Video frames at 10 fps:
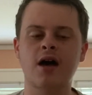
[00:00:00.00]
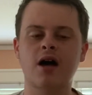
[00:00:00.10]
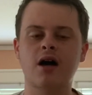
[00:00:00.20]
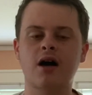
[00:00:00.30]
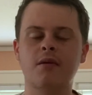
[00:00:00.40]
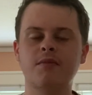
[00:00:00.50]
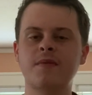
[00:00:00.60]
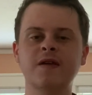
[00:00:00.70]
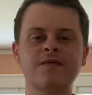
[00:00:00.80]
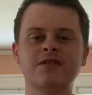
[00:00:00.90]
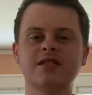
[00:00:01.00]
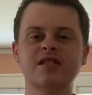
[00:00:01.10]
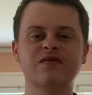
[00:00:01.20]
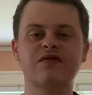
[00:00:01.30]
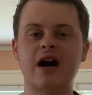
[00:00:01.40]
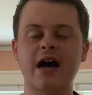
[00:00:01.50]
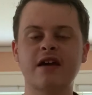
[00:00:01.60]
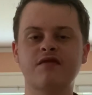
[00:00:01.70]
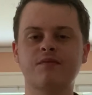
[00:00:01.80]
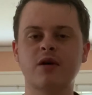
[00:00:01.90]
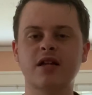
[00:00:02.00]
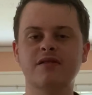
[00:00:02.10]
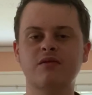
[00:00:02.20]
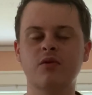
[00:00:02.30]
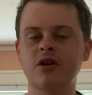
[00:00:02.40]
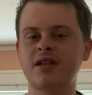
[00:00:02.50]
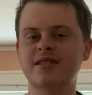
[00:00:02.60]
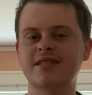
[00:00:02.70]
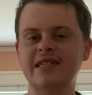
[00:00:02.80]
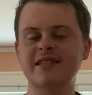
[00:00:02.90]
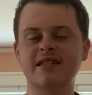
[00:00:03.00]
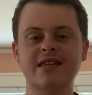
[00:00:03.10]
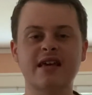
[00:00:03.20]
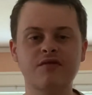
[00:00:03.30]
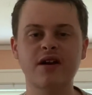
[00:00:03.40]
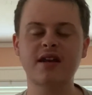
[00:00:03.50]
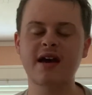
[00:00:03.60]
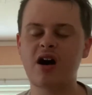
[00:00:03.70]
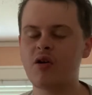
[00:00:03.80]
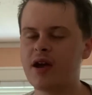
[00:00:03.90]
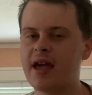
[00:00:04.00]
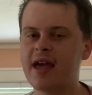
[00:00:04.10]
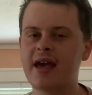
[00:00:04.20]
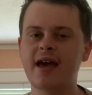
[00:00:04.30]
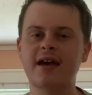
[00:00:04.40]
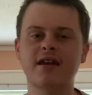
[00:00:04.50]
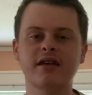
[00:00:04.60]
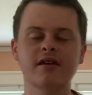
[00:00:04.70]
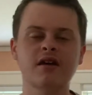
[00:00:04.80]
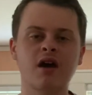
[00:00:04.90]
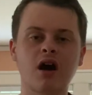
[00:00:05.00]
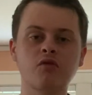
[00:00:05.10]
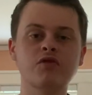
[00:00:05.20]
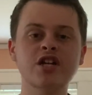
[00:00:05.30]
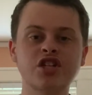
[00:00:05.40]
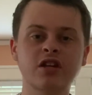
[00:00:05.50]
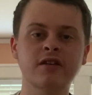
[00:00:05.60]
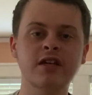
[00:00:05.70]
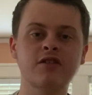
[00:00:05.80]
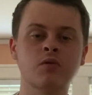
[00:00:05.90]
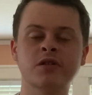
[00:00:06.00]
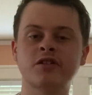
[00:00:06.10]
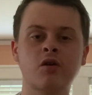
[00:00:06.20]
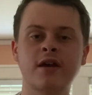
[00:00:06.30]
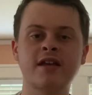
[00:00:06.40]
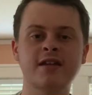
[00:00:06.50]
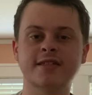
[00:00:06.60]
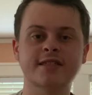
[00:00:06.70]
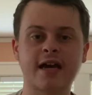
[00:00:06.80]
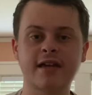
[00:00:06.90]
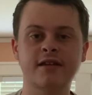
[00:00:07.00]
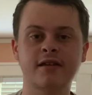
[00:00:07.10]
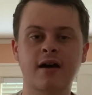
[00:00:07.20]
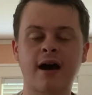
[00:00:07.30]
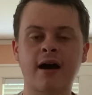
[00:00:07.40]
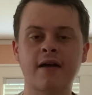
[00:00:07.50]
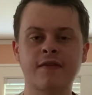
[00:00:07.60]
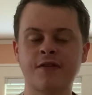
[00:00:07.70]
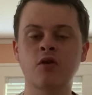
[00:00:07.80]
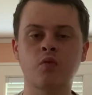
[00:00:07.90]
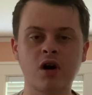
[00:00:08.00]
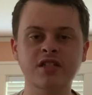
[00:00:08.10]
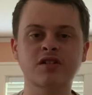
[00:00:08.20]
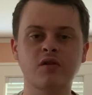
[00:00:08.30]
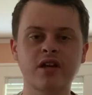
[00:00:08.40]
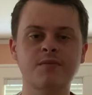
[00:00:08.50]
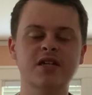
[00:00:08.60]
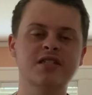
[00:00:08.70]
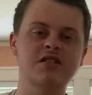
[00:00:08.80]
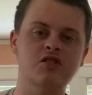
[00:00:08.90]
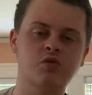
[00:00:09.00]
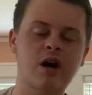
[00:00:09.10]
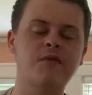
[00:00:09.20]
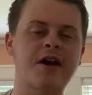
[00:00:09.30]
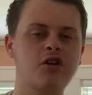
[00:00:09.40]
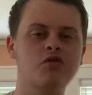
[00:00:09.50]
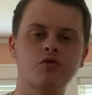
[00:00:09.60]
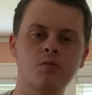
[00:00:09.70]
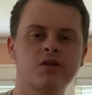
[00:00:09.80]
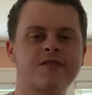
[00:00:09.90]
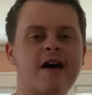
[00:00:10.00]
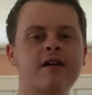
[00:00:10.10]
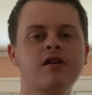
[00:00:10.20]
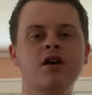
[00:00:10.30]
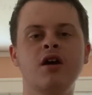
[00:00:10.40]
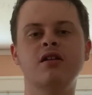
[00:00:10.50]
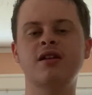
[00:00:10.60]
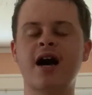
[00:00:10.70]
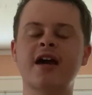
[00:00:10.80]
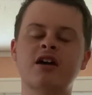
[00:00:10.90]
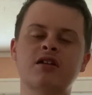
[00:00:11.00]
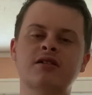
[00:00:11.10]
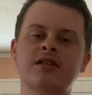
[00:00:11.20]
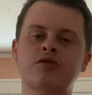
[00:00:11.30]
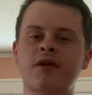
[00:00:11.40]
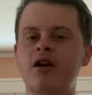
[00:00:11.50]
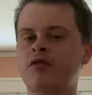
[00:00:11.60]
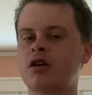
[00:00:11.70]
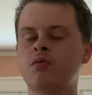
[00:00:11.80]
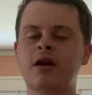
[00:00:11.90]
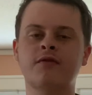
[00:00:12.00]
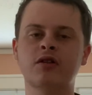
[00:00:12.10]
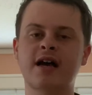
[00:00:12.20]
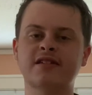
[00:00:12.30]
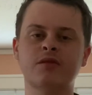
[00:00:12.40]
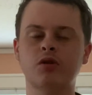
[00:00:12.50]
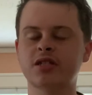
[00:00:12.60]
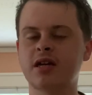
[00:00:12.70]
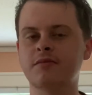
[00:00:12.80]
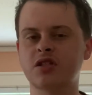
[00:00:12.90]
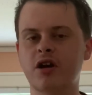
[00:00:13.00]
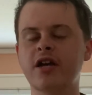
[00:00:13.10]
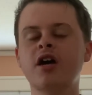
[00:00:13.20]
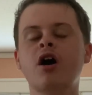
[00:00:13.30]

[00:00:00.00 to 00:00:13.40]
maybe even season five, but we're in season 10 right now, and originally there was no end in sight. There was going to be a season 12. I heard rumors that Denaya De Guerra, whatever her last name was, I'm sorry,